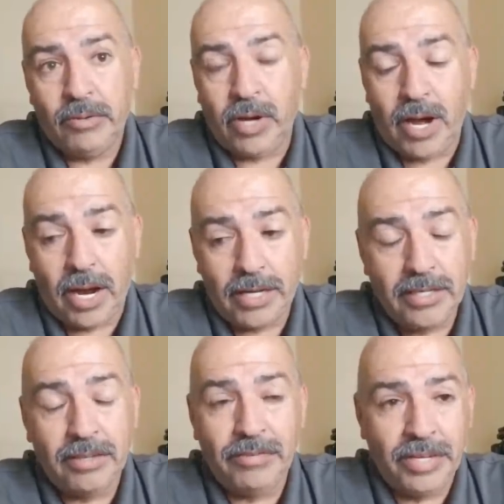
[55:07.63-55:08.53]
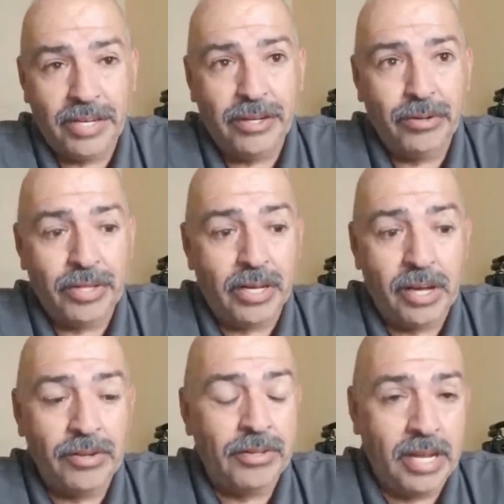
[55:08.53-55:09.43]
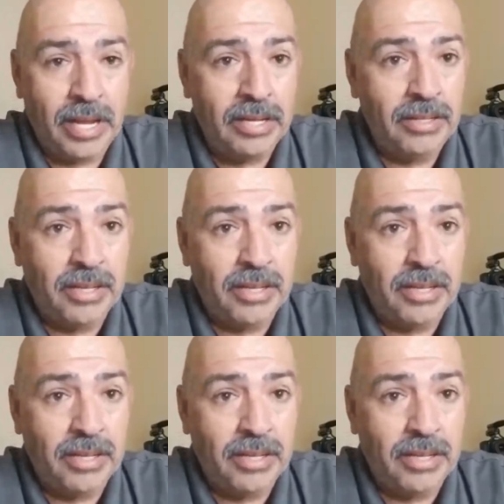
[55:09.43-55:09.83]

I did a video the other day